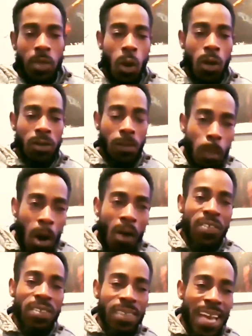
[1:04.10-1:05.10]
Inequality,
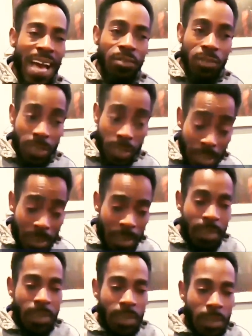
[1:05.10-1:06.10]
Poverty and
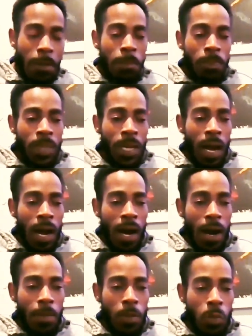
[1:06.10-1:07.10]
Resistance,
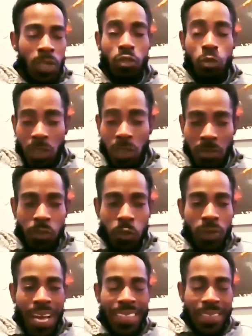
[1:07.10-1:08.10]
which was
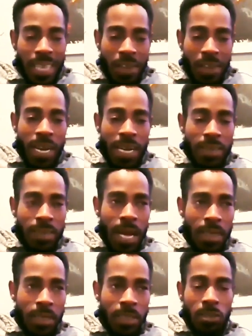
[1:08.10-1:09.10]
reviewed as an erudite
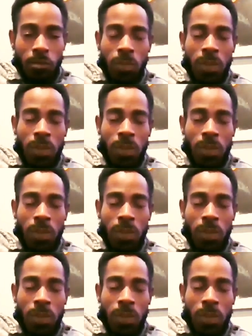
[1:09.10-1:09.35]
analysis of